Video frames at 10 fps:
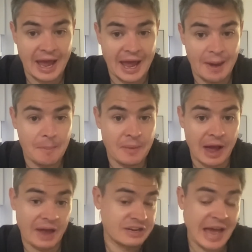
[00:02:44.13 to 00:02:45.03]

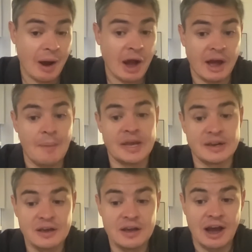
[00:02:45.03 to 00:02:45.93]
And yeah, I
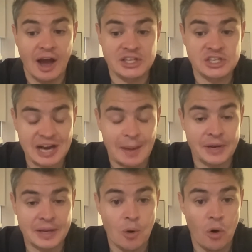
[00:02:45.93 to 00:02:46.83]
mean, I can see
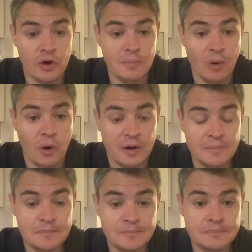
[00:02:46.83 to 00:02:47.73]
it happening more and more.